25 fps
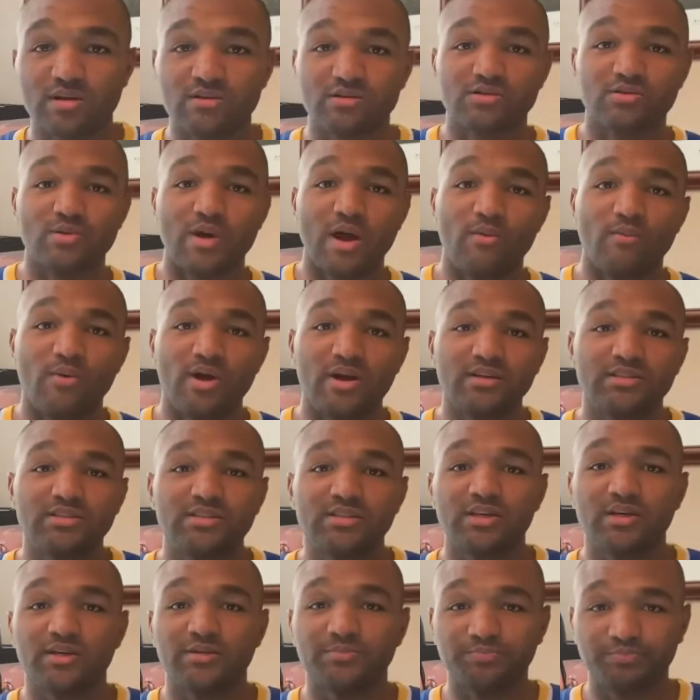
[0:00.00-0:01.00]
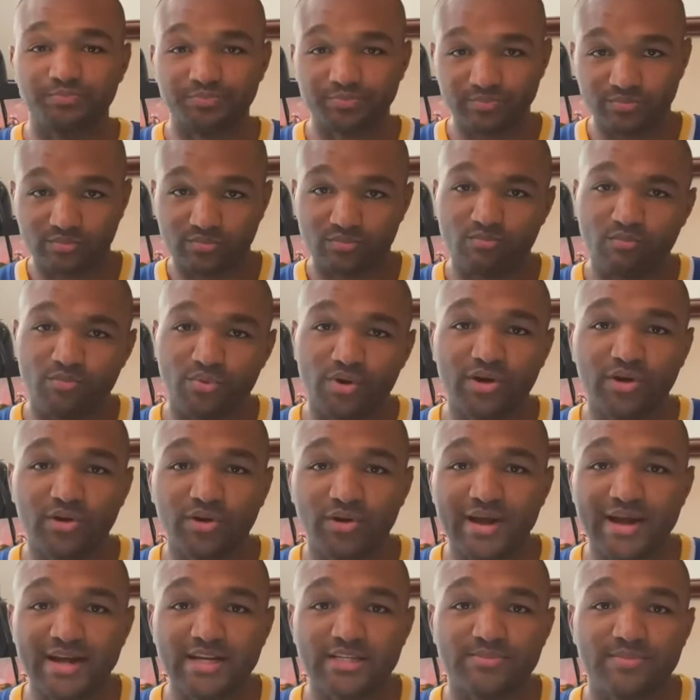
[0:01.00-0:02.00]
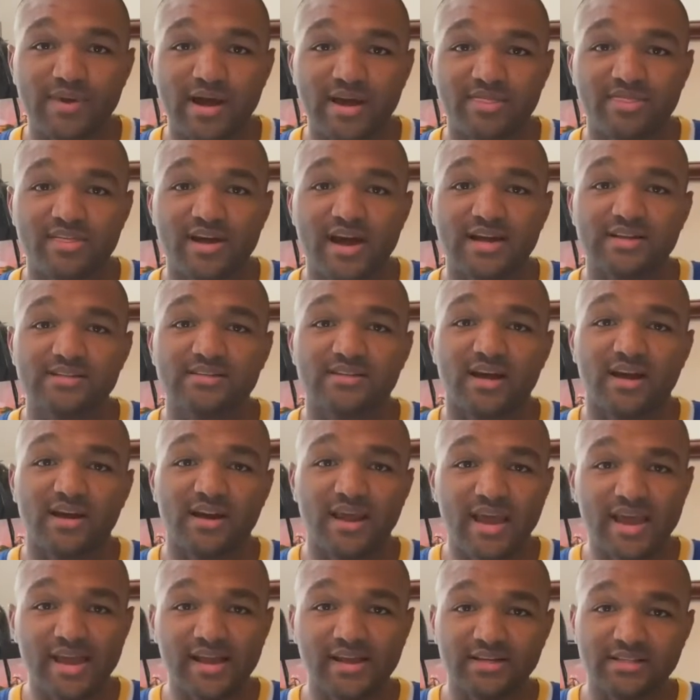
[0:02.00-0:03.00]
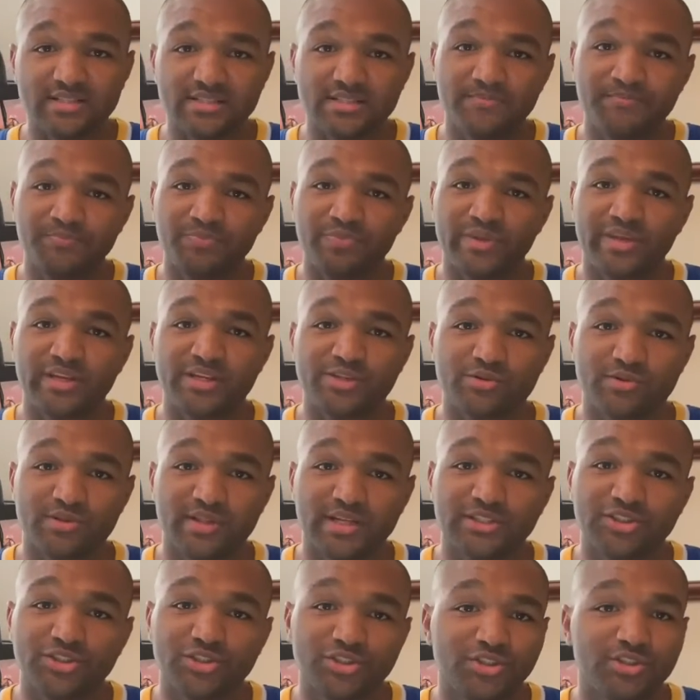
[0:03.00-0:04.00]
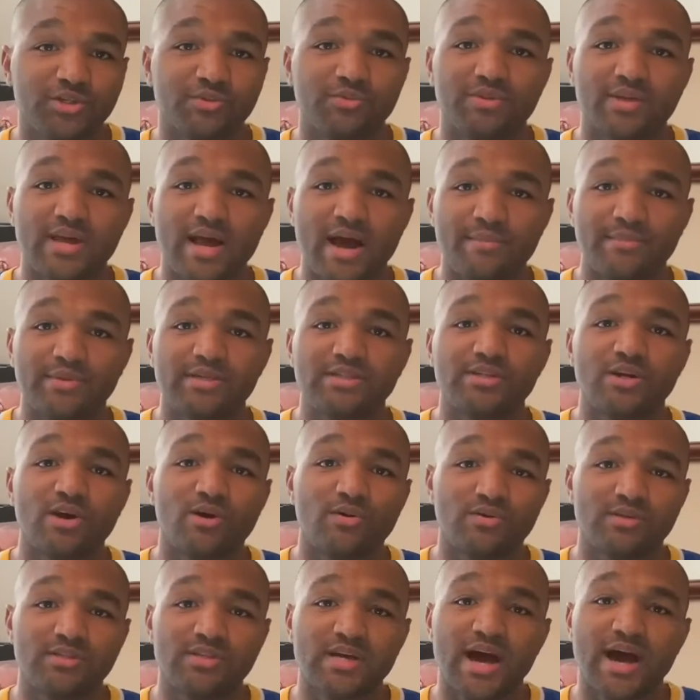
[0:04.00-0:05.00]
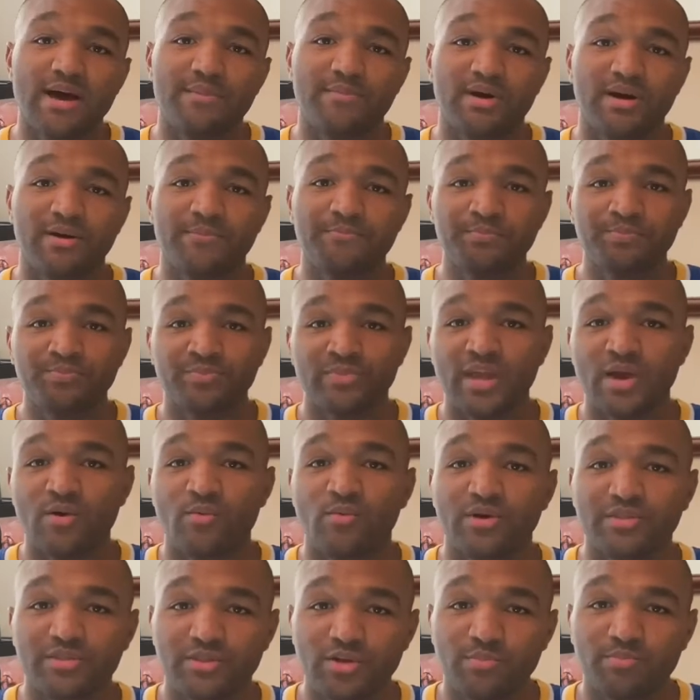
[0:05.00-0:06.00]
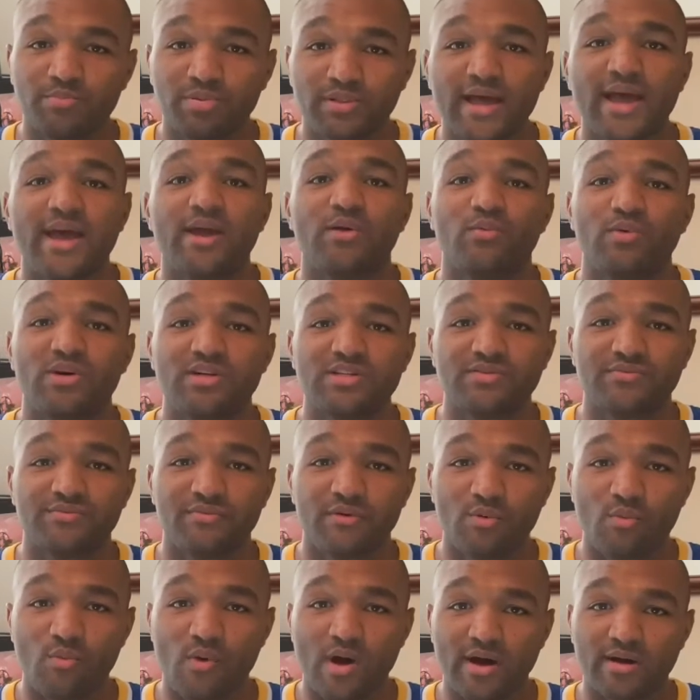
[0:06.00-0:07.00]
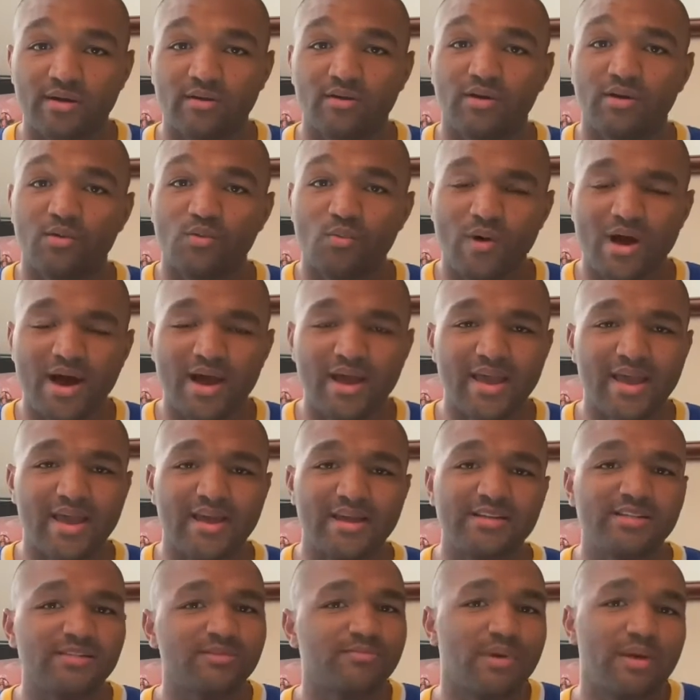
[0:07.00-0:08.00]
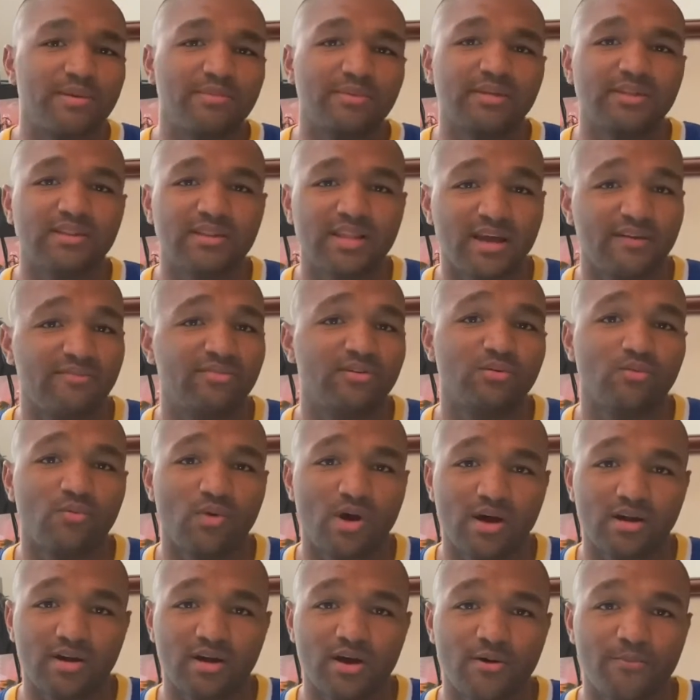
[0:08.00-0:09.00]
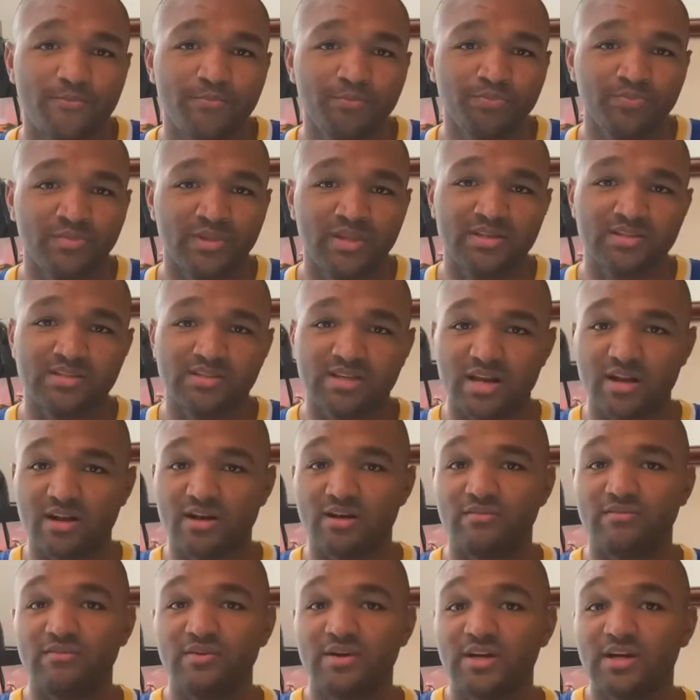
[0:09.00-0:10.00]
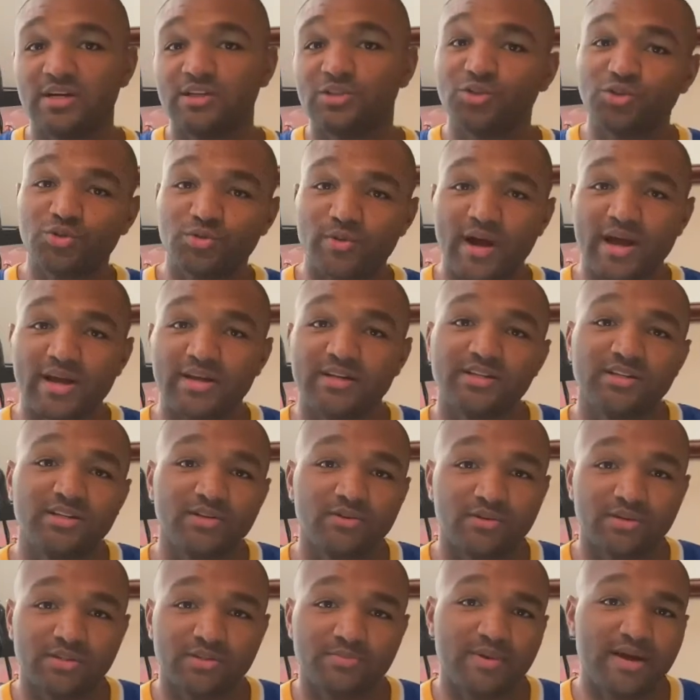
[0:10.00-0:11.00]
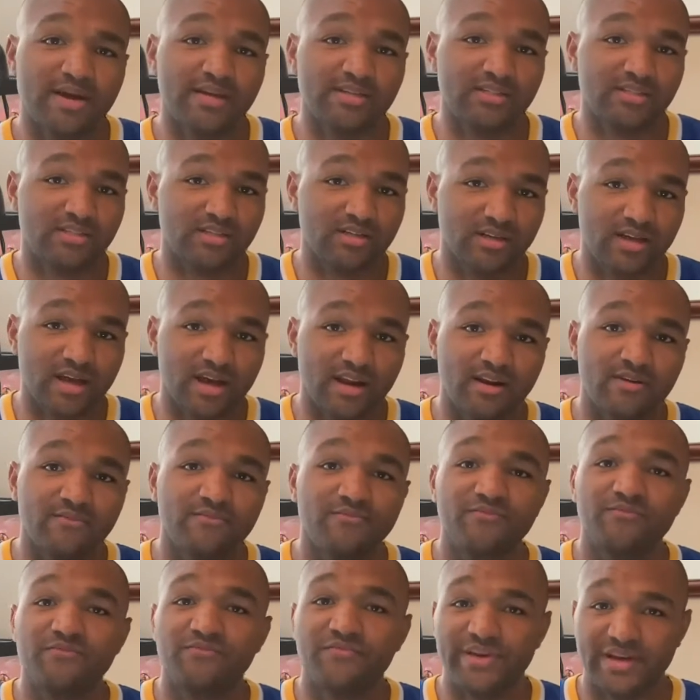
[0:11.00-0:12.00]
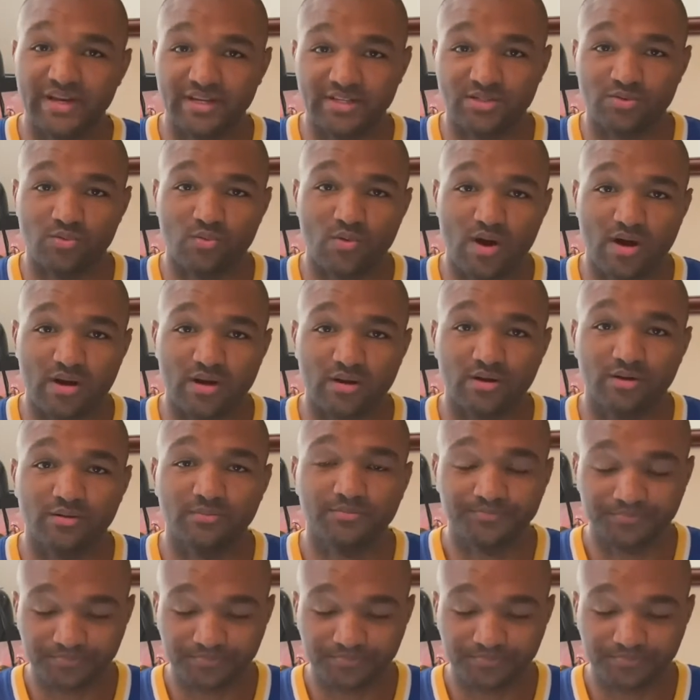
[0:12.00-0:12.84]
So I wanted to bring you guys my thoughts on Ace, his relationship with Yamato, Tama, and what their plan was for Wano, and why Ace maybe left Wano instead of trying to do his best to kind of fix Wano.